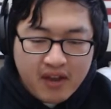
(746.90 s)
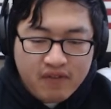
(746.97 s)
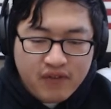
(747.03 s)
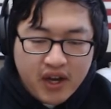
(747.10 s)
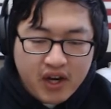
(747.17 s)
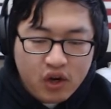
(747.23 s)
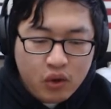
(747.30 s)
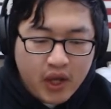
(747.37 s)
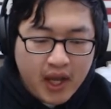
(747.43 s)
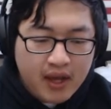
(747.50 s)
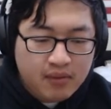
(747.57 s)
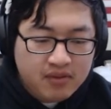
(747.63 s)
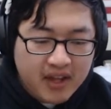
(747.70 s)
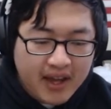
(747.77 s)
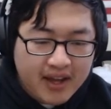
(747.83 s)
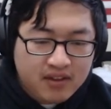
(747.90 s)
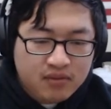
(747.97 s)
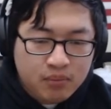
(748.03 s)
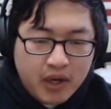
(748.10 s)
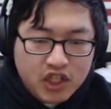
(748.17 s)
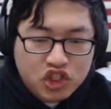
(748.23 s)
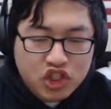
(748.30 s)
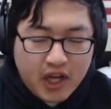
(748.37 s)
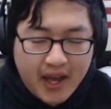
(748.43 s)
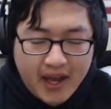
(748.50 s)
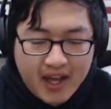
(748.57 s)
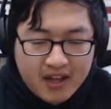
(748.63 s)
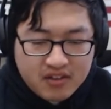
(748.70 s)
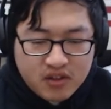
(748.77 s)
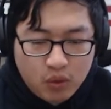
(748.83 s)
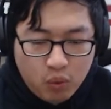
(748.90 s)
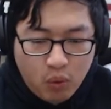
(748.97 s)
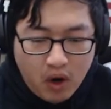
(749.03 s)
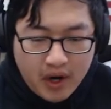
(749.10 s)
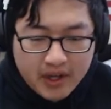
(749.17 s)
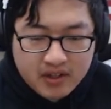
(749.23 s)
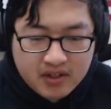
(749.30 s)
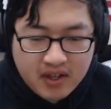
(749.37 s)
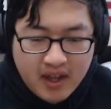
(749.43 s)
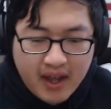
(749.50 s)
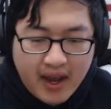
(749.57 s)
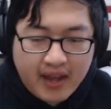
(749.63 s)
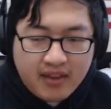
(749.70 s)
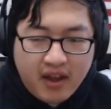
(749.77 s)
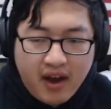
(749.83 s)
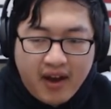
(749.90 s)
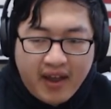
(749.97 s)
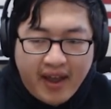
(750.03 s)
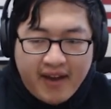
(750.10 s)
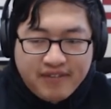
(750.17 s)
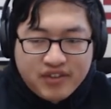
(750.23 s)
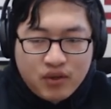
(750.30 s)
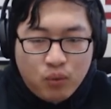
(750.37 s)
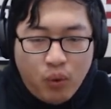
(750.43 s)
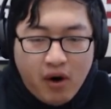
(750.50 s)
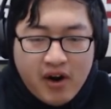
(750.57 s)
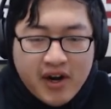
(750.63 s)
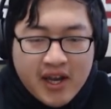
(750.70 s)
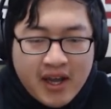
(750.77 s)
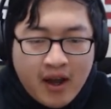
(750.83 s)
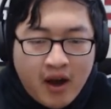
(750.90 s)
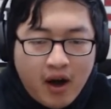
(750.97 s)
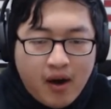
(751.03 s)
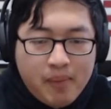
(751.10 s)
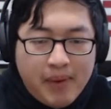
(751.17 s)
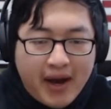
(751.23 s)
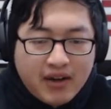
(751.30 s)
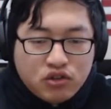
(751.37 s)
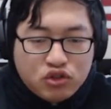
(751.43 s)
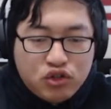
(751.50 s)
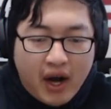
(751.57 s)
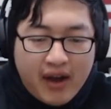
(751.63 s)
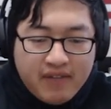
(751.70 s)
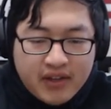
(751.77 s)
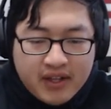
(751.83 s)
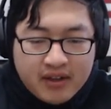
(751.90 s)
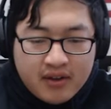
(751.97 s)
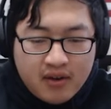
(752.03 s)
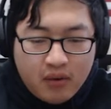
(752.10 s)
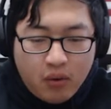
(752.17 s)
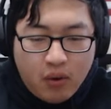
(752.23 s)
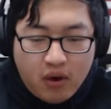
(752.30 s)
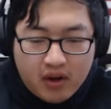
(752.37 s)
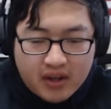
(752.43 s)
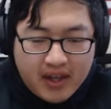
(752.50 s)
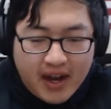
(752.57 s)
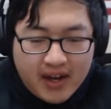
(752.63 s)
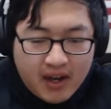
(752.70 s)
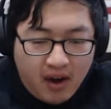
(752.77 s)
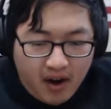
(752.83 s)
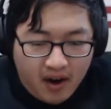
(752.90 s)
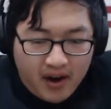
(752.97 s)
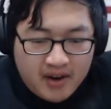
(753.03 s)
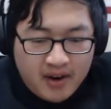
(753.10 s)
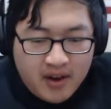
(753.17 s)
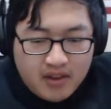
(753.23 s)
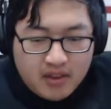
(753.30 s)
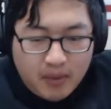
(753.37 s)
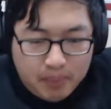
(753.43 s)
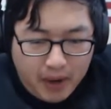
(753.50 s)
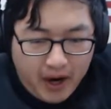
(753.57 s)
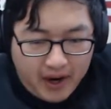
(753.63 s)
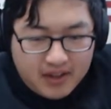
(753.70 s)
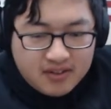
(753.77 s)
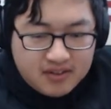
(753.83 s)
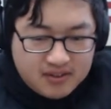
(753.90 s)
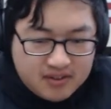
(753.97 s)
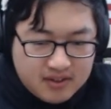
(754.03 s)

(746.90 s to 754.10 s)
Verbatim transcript: video games as much as you want and not have to worry about driving or getting on ah, the bus.